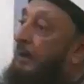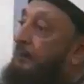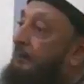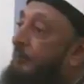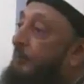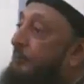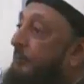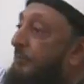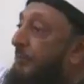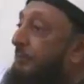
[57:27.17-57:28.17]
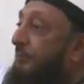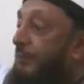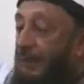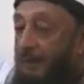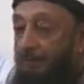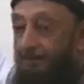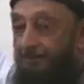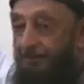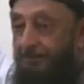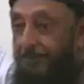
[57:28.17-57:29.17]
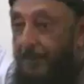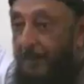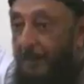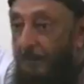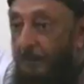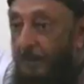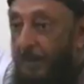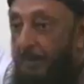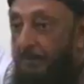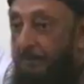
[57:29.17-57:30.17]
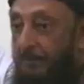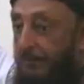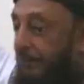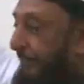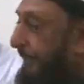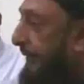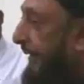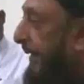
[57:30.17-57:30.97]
And so to this day, we have this